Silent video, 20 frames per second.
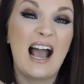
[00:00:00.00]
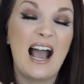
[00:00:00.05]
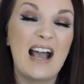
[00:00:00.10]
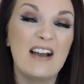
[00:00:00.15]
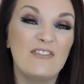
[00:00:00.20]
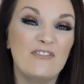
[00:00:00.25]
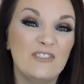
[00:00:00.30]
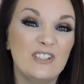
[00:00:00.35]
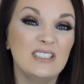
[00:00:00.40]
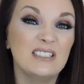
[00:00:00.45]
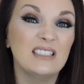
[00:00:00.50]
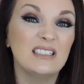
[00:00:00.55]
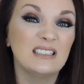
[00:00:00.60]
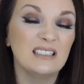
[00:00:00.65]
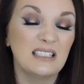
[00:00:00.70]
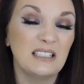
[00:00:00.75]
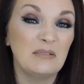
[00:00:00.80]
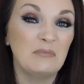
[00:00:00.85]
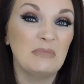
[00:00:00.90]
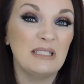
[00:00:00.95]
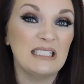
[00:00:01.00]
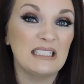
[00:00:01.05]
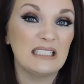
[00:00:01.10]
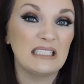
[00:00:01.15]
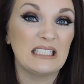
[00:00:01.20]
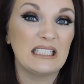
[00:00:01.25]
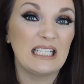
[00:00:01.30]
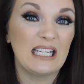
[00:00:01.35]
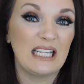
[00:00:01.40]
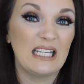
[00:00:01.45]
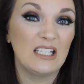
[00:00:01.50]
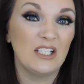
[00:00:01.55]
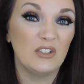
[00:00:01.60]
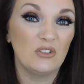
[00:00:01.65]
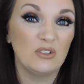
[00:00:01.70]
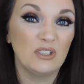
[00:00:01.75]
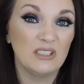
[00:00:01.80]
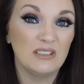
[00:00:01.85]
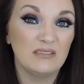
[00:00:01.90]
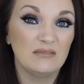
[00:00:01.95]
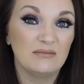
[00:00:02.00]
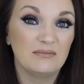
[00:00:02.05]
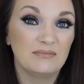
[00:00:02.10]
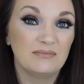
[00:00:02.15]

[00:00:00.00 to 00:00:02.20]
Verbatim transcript: I physically and mentally can't do it.